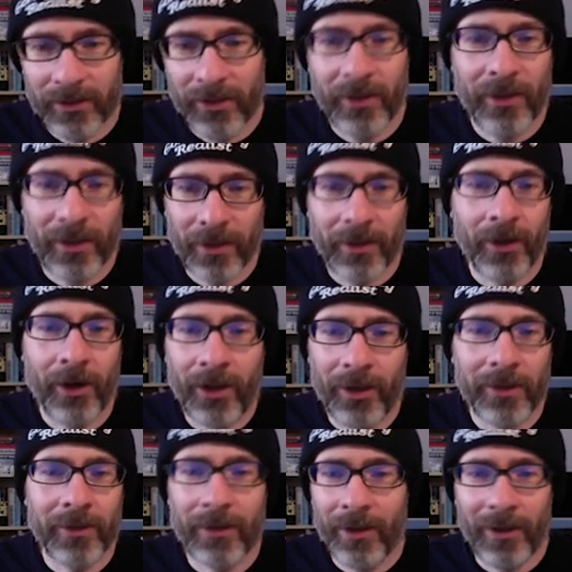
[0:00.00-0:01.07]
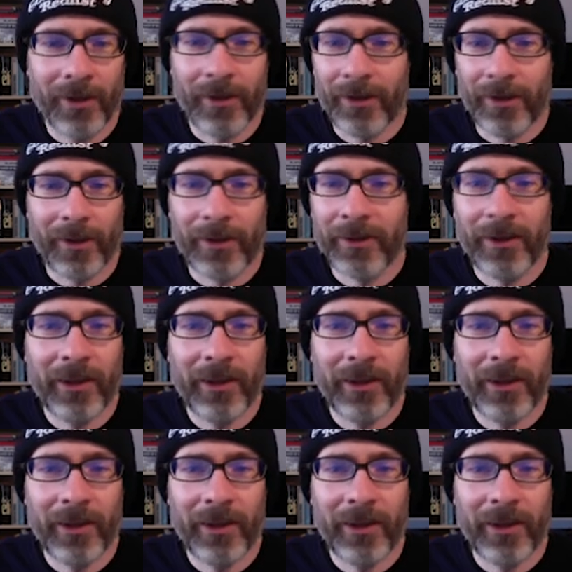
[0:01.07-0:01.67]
and on.